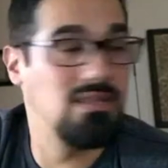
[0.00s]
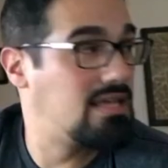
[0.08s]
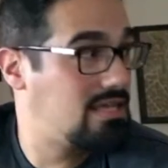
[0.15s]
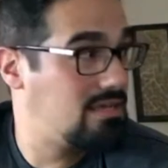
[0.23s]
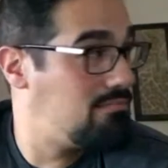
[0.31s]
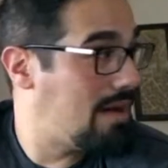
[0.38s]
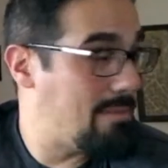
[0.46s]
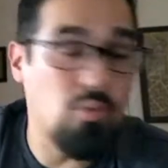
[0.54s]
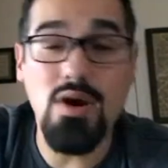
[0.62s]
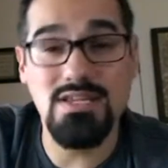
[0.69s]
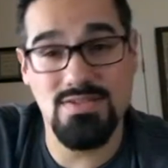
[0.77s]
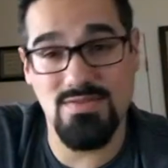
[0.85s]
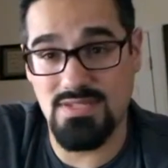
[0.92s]
My
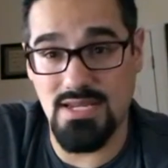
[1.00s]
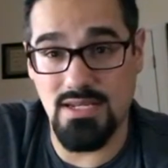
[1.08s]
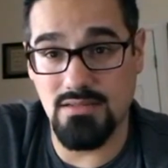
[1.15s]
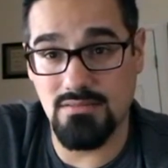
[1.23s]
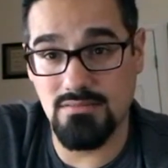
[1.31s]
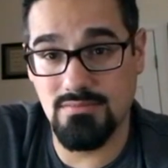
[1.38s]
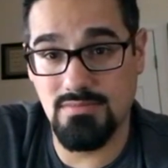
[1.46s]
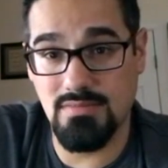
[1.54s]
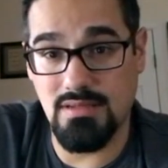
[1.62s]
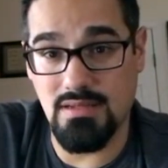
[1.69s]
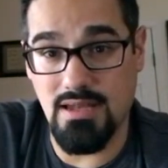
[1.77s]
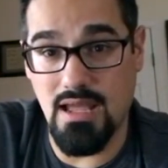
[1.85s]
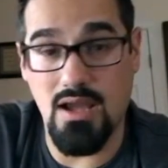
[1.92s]
boys have seen it.
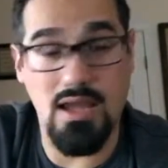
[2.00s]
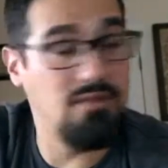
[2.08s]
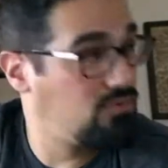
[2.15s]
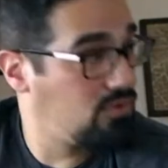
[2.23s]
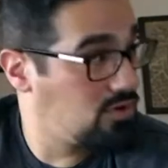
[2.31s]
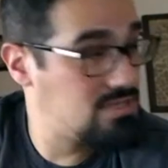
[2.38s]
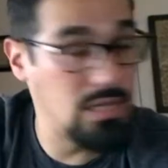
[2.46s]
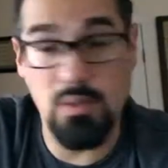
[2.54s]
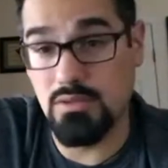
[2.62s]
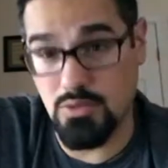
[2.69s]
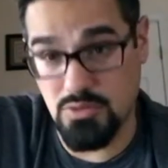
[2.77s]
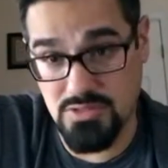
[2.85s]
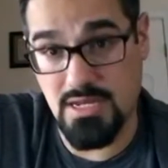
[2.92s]
Now, at first, they were a
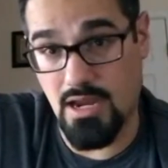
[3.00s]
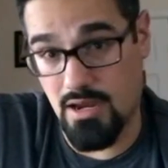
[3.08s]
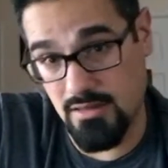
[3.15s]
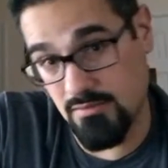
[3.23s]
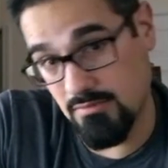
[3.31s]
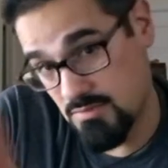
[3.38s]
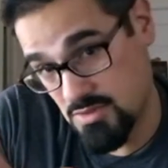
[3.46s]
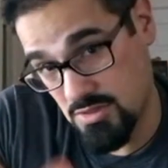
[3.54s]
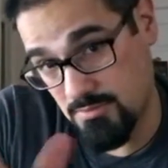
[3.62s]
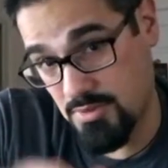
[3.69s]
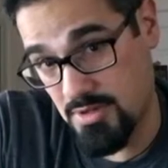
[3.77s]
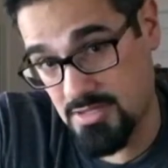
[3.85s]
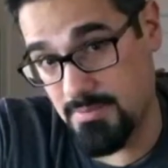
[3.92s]
little scared in certain
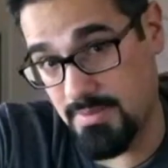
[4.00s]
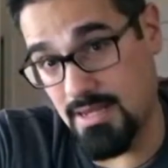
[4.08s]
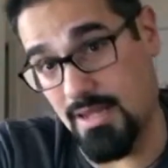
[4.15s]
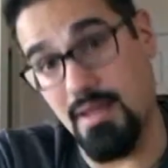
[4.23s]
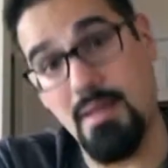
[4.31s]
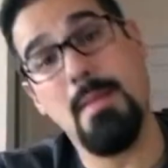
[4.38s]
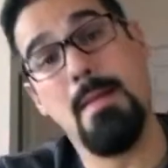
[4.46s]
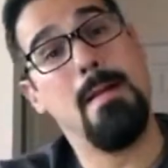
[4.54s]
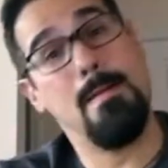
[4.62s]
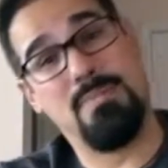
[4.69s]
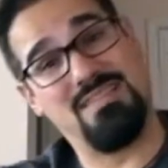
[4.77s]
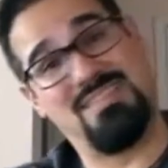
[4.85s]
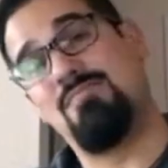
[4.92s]
parts in the beginning,
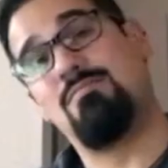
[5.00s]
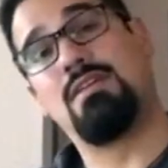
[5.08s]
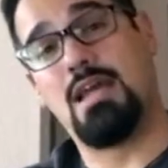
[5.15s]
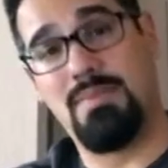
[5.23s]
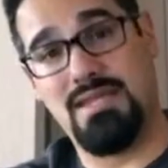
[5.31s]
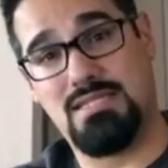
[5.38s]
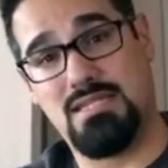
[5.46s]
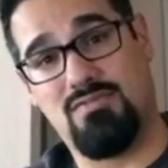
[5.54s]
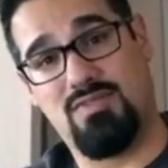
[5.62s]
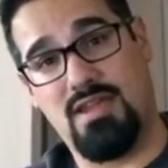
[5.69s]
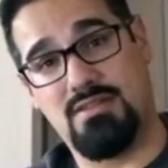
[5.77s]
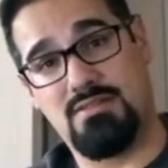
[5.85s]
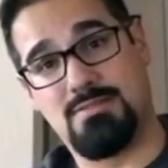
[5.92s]
but they've become E.T.
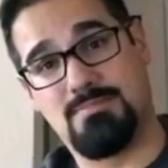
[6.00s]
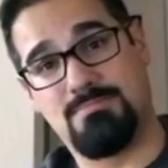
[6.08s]
fans.